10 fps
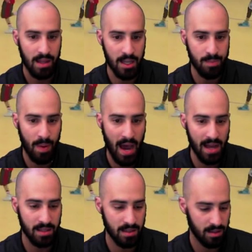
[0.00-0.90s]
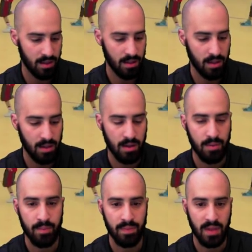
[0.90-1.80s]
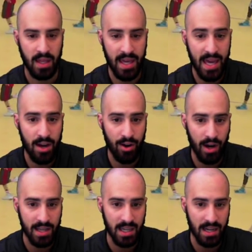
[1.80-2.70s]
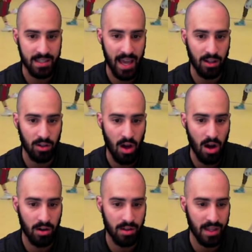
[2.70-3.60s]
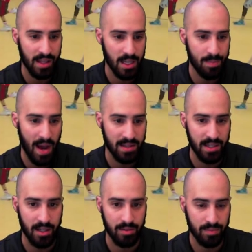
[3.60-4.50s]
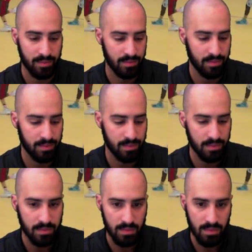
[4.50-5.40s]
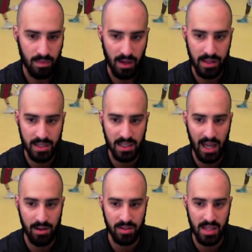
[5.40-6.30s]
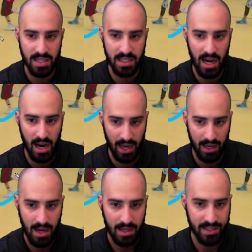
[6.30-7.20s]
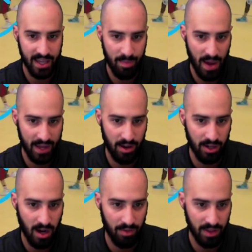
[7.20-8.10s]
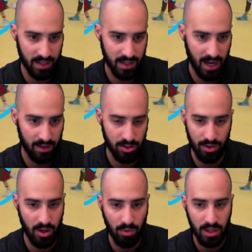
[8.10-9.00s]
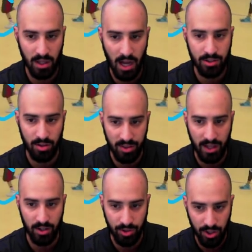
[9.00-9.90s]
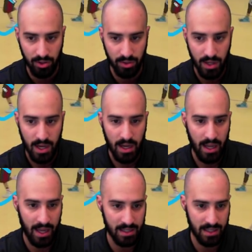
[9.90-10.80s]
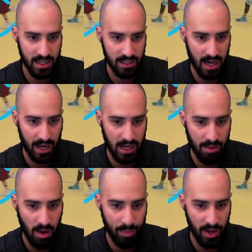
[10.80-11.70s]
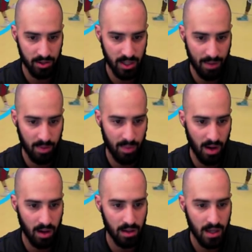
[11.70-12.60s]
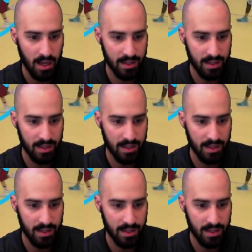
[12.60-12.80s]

This pass here is going to take longer than this pass here. This allows this guy to get back here to cover this guy. So the only logical thing to do is this guy come up here, stop the ball.